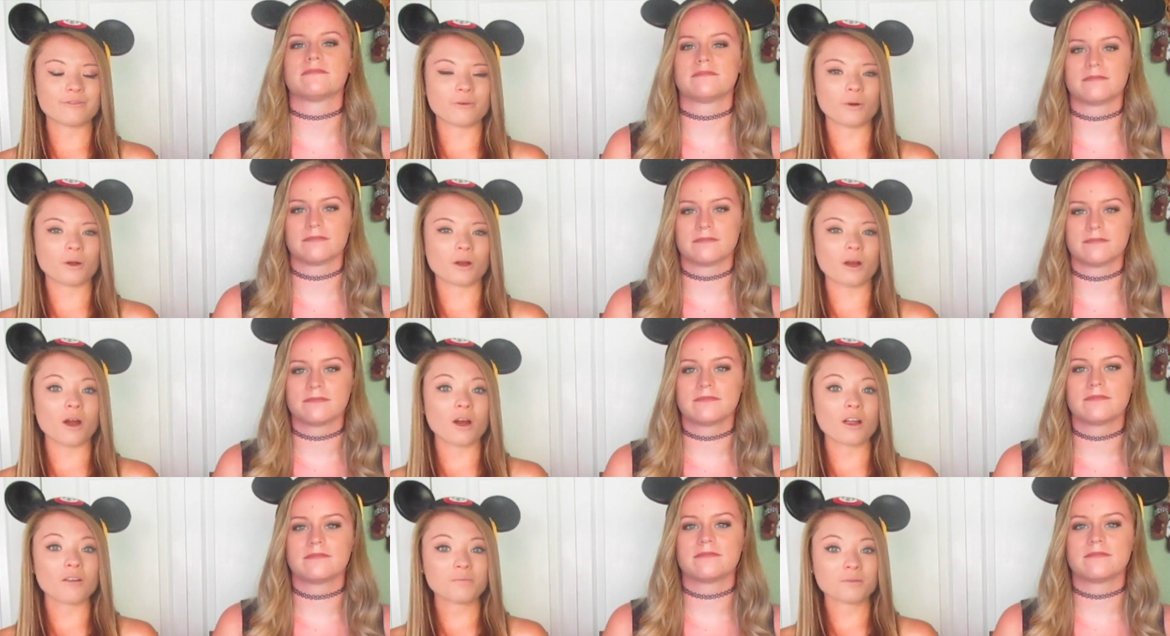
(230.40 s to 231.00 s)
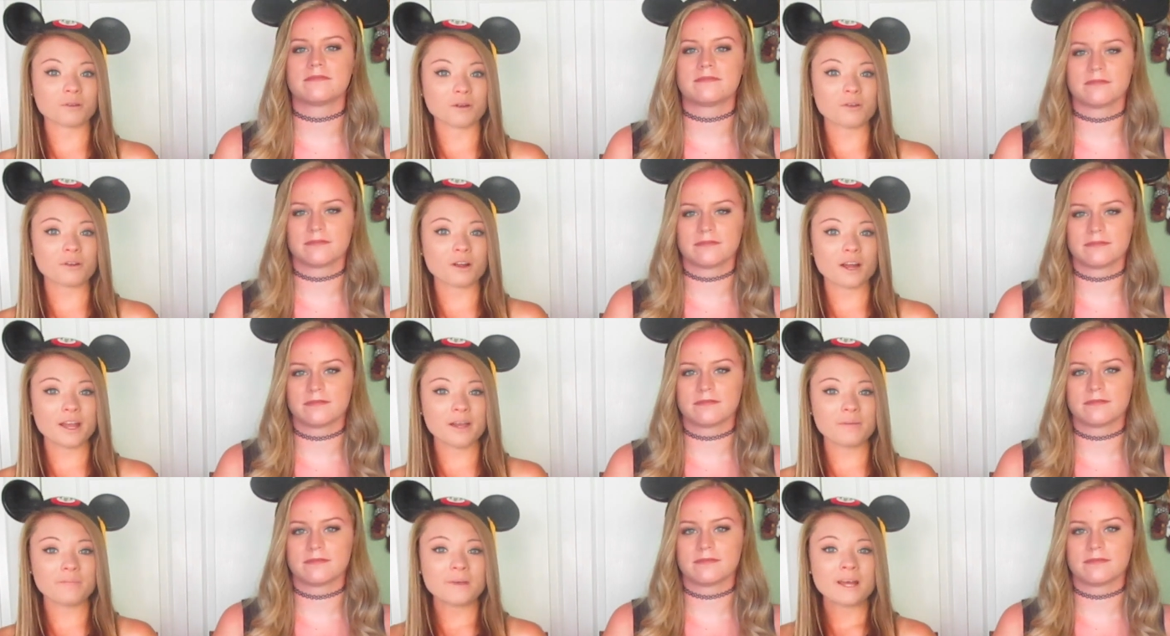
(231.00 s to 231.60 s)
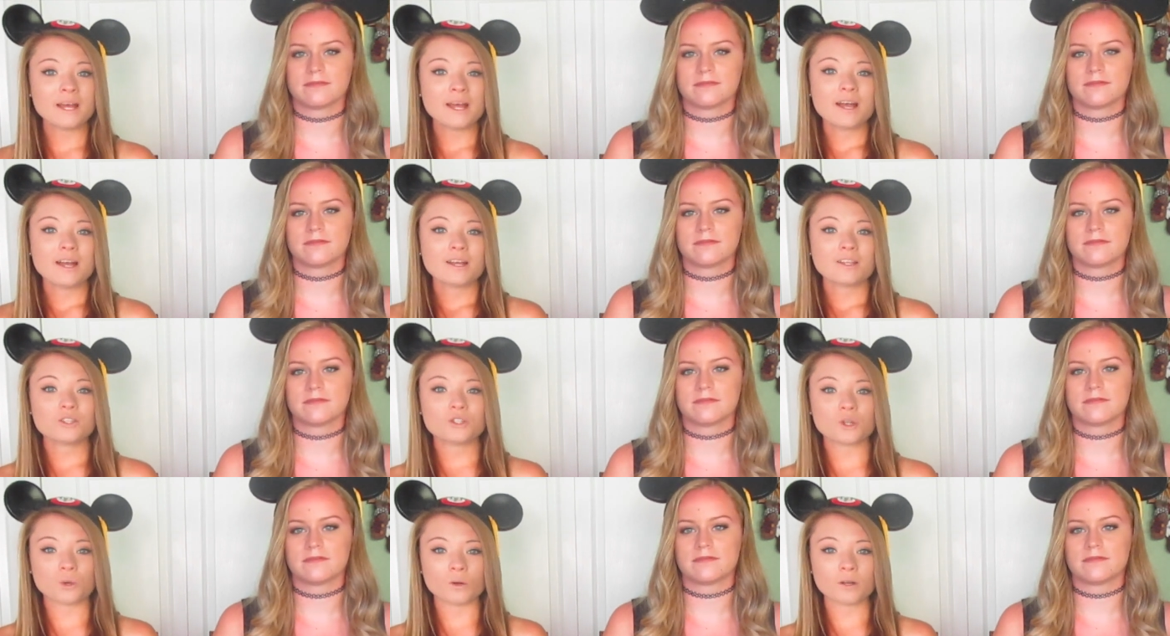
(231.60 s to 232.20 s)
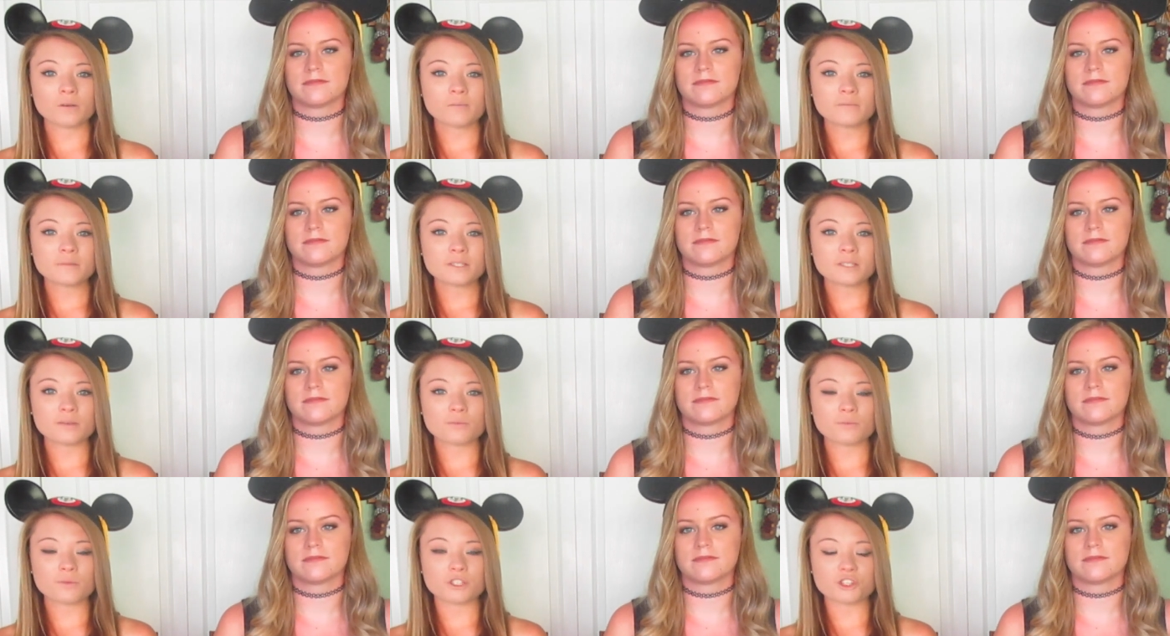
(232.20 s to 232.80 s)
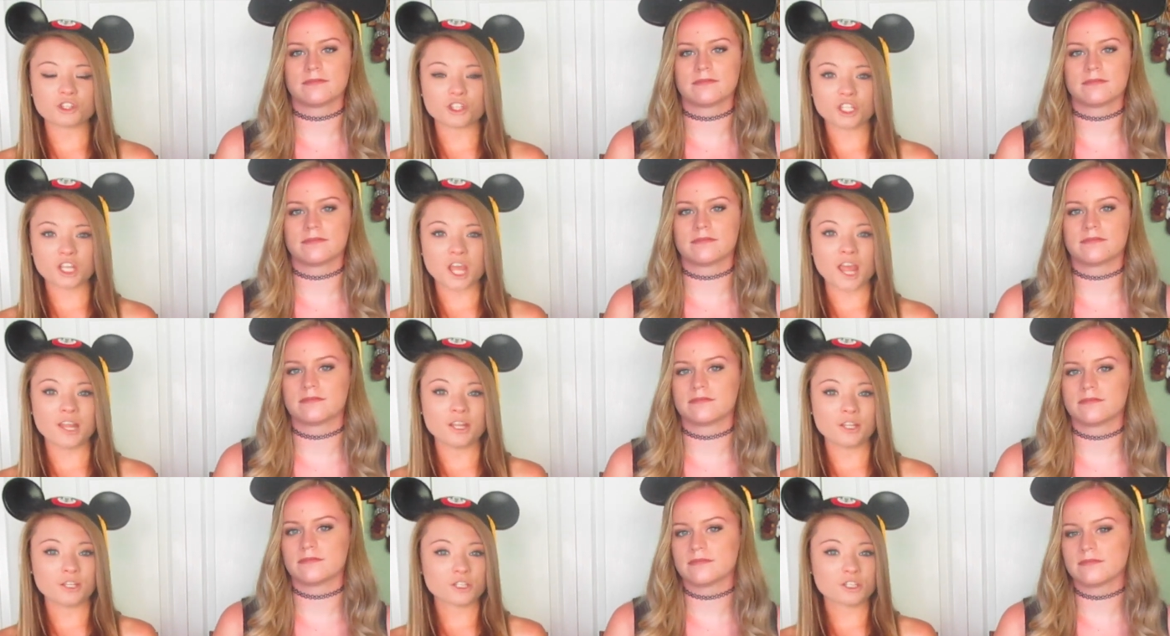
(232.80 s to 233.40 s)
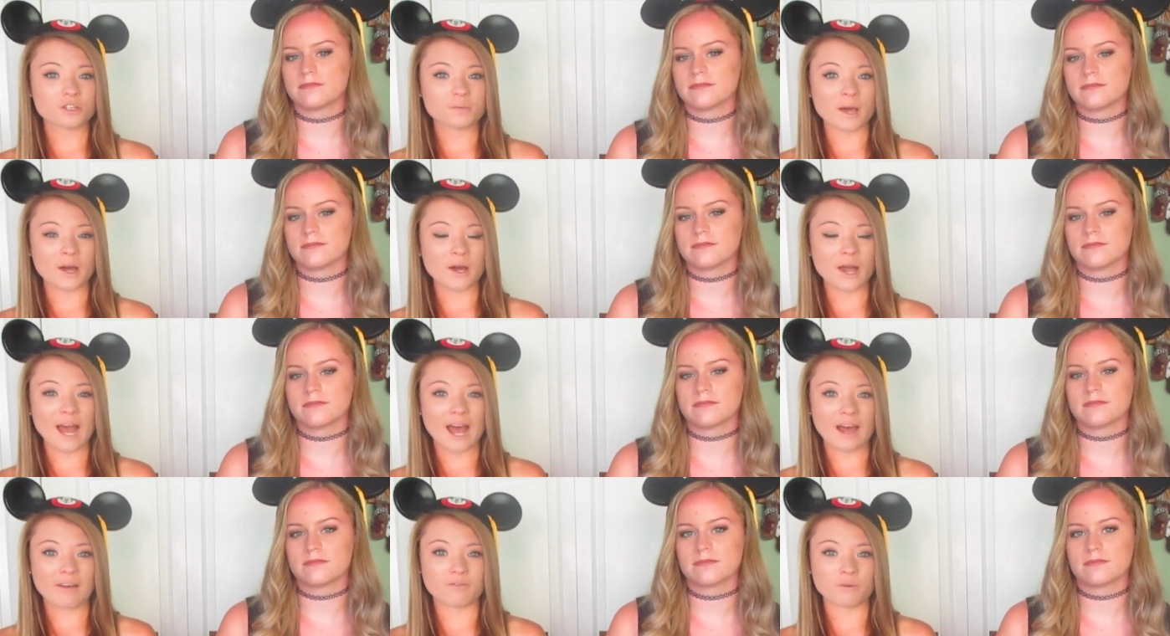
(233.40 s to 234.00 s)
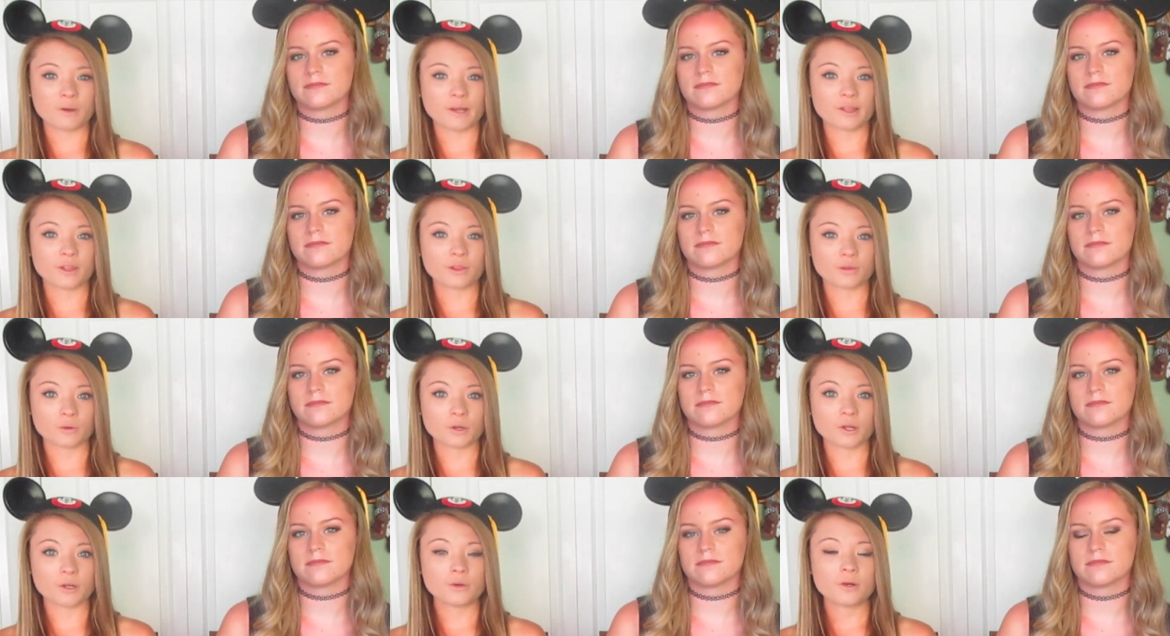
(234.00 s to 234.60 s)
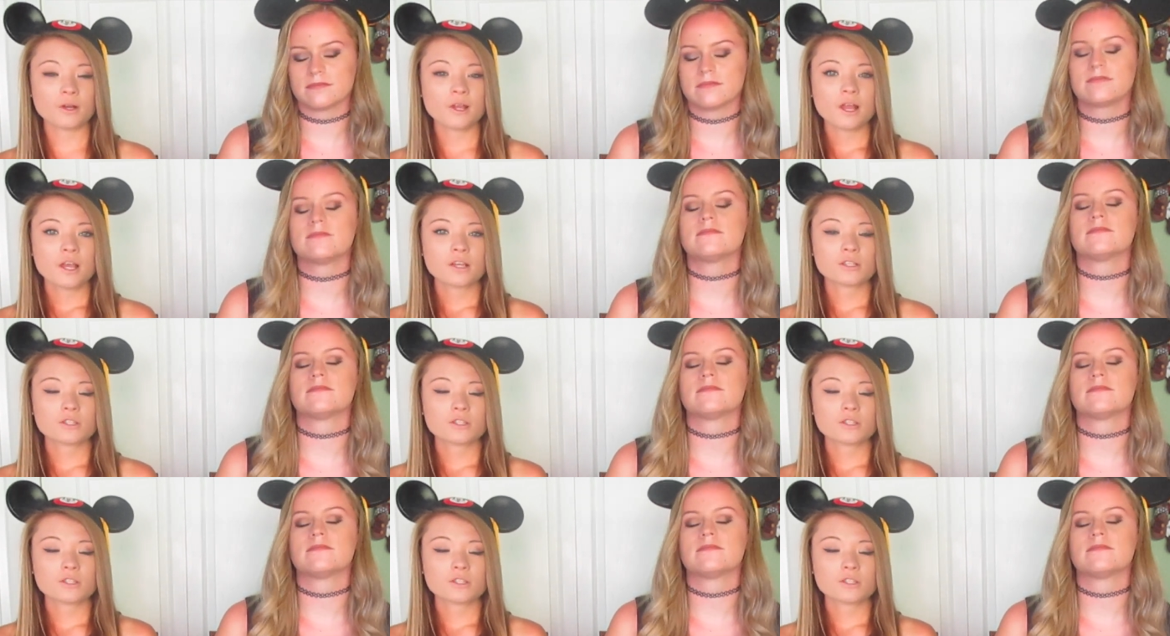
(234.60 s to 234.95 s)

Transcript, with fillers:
Speaker 1: For our program, dorms was changed about halfway through.